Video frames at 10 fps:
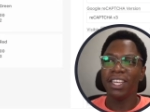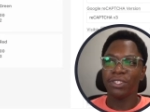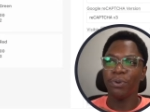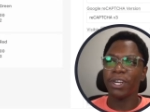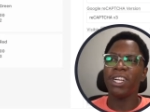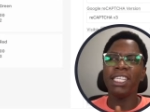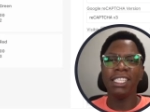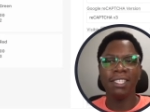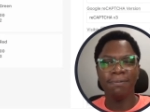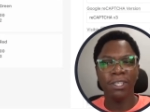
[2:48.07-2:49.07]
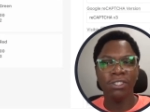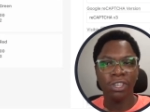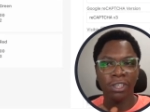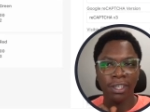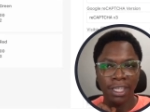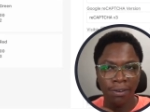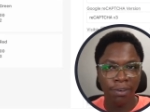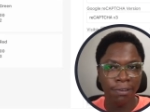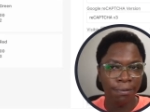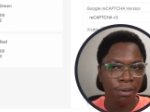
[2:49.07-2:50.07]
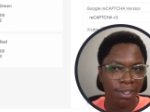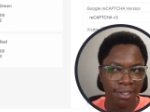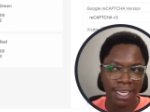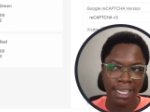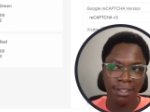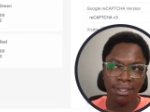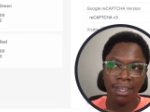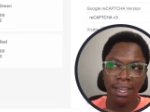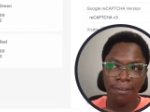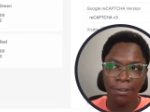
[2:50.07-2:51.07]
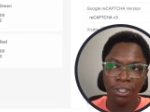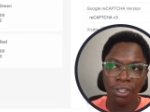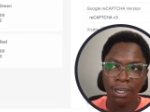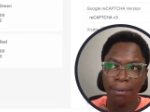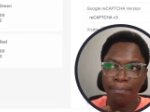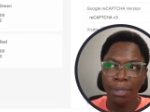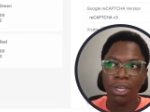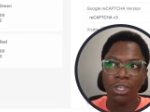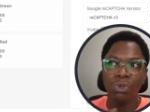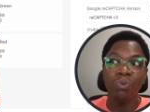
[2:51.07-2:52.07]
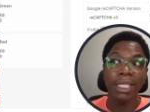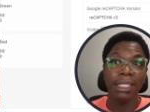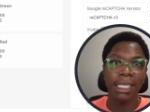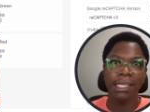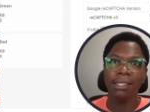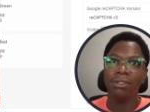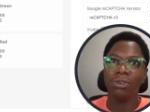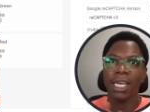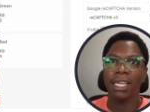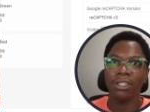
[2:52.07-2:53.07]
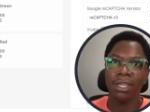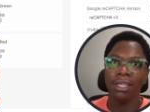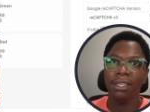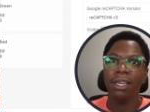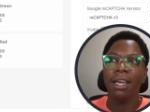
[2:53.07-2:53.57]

So we're calling this feature the reflow resize feature because with this you can actually